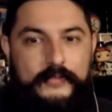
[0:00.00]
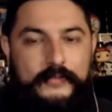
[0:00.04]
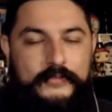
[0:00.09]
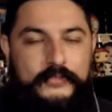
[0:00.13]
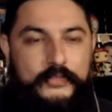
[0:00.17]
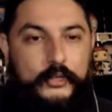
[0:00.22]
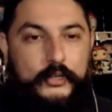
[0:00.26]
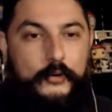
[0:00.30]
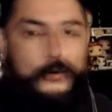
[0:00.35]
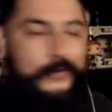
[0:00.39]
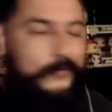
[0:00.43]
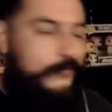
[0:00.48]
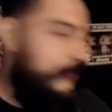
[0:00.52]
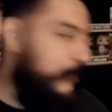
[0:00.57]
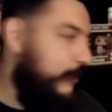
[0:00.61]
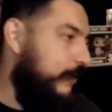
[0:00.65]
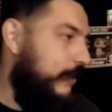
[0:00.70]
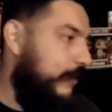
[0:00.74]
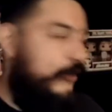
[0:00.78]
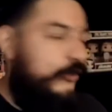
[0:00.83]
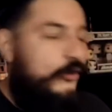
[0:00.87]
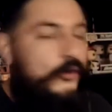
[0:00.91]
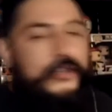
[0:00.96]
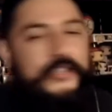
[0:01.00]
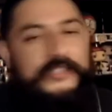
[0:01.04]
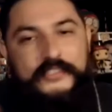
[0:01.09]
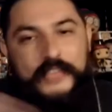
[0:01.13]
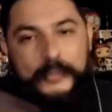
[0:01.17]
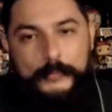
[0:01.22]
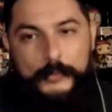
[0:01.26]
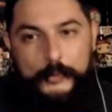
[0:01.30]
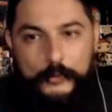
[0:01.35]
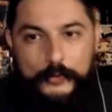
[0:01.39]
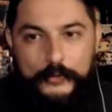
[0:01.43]
So if you could
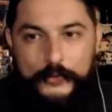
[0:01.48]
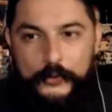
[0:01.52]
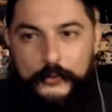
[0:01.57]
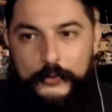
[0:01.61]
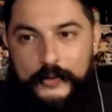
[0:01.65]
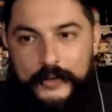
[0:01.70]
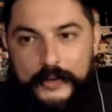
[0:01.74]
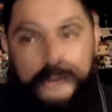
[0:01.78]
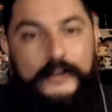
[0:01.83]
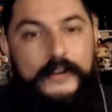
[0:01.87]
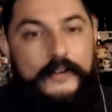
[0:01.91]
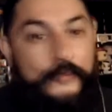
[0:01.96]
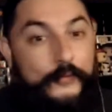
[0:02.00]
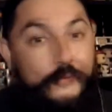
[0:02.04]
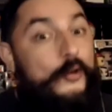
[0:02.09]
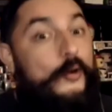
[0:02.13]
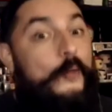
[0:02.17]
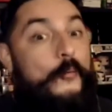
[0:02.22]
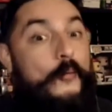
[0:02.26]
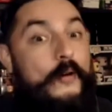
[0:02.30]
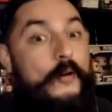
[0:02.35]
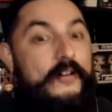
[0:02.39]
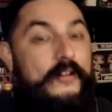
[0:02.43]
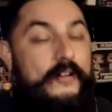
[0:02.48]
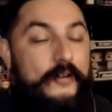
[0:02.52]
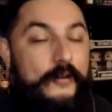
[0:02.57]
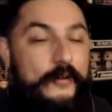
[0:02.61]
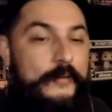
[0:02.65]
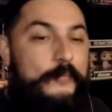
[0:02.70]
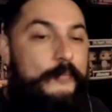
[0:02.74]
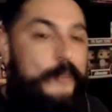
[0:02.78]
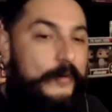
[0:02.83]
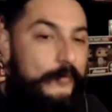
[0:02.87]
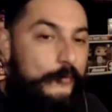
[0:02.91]
stop the review here if you don't want to know
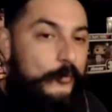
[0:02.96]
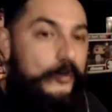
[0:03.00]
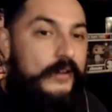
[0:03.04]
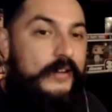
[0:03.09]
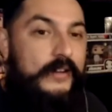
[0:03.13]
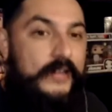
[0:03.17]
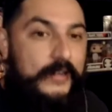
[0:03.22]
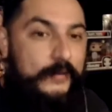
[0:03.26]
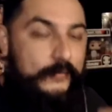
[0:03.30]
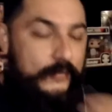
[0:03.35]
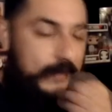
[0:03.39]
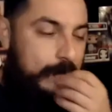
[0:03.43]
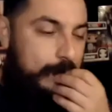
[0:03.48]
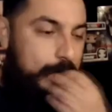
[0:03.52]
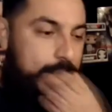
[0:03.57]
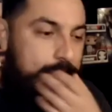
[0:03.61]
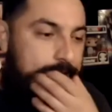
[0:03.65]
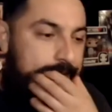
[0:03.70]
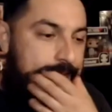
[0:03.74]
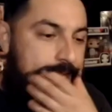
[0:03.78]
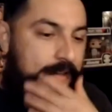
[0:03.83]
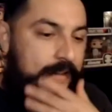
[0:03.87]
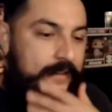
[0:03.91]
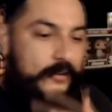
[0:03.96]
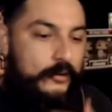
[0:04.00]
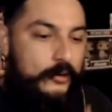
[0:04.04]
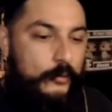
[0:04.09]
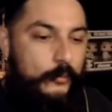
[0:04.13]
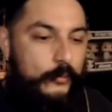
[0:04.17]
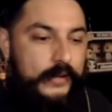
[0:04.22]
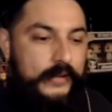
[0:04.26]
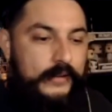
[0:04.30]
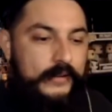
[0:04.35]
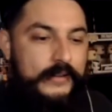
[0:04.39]
it, but we're going to give the ender
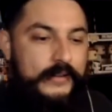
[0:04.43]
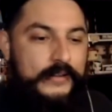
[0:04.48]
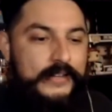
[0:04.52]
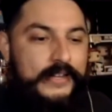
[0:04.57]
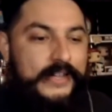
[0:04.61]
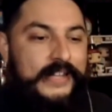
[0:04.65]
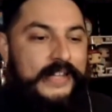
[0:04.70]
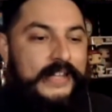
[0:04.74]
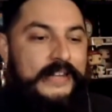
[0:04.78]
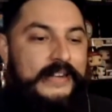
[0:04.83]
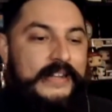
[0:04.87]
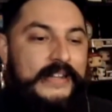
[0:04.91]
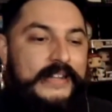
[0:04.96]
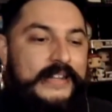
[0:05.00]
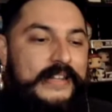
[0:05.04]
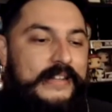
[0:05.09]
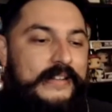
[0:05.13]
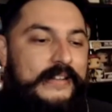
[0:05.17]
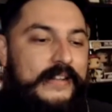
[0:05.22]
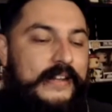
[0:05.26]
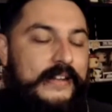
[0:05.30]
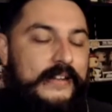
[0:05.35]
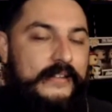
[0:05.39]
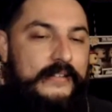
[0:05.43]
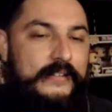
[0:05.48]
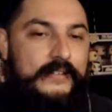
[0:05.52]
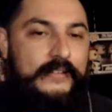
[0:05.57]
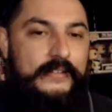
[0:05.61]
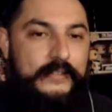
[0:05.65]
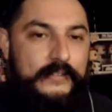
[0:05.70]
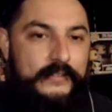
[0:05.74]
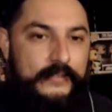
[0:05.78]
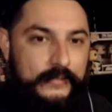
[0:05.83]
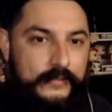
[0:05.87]
away. And
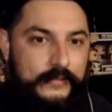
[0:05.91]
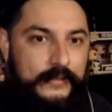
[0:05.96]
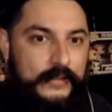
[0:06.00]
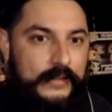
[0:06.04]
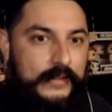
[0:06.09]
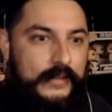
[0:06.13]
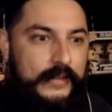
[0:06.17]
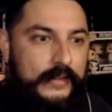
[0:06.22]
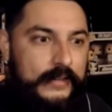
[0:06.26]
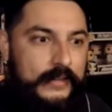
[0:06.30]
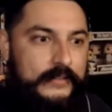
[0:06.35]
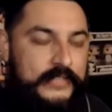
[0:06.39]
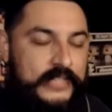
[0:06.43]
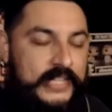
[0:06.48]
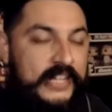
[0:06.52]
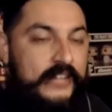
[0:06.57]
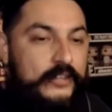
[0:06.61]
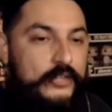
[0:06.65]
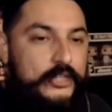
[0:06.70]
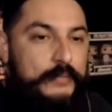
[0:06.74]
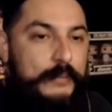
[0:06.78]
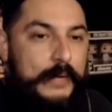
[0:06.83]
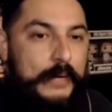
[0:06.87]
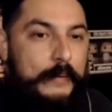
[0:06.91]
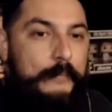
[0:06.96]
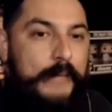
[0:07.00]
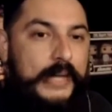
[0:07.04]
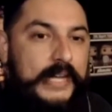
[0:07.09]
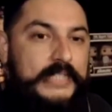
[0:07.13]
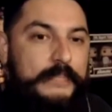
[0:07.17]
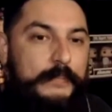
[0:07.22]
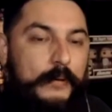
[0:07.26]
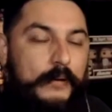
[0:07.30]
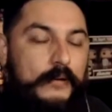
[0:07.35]
he used to play
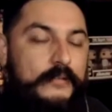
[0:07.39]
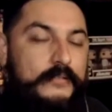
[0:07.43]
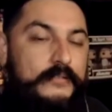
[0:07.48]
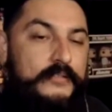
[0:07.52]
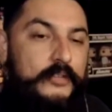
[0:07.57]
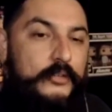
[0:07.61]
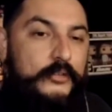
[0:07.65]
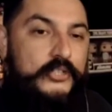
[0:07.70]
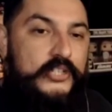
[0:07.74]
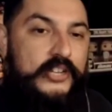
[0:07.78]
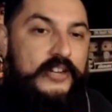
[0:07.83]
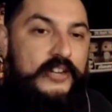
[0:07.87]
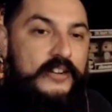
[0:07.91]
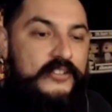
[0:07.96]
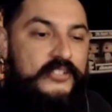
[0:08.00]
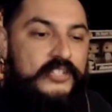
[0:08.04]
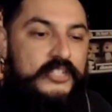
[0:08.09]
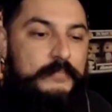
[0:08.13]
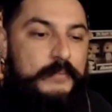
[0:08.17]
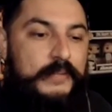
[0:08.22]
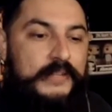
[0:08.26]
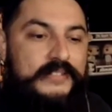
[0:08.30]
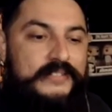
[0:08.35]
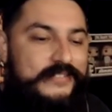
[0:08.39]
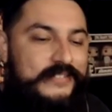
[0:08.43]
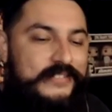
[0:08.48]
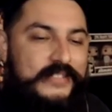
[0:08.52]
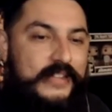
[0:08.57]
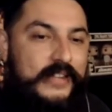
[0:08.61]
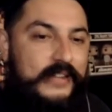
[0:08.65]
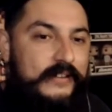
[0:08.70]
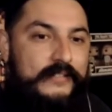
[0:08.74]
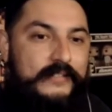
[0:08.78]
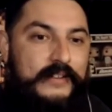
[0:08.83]
baseball, so she could have just been
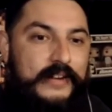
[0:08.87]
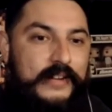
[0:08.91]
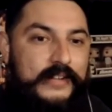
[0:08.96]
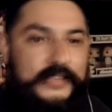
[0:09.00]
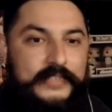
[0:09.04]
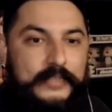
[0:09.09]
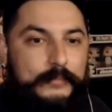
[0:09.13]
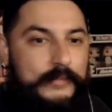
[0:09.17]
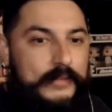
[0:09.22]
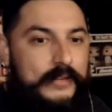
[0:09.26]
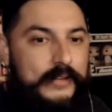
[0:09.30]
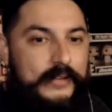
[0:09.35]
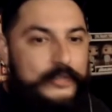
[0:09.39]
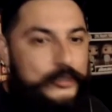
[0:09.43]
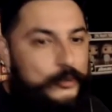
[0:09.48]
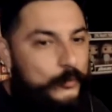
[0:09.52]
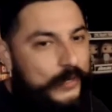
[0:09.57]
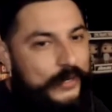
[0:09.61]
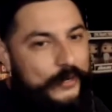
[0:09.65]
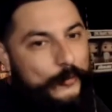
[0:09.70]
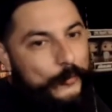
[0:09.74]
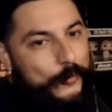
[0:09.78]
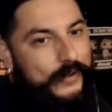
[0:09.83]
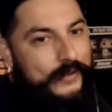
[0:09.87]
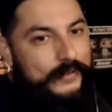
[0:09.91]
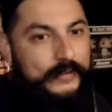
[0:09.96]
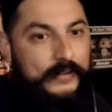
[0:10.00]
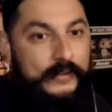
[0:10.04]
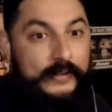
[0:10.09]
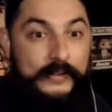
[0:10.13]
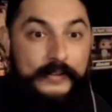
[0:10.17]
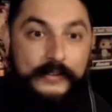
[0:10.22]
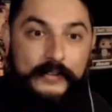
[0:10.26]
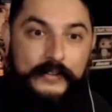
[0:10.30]
saying like something like, swing away,
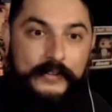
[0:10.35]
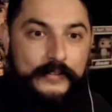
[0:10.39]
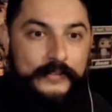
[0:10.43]
like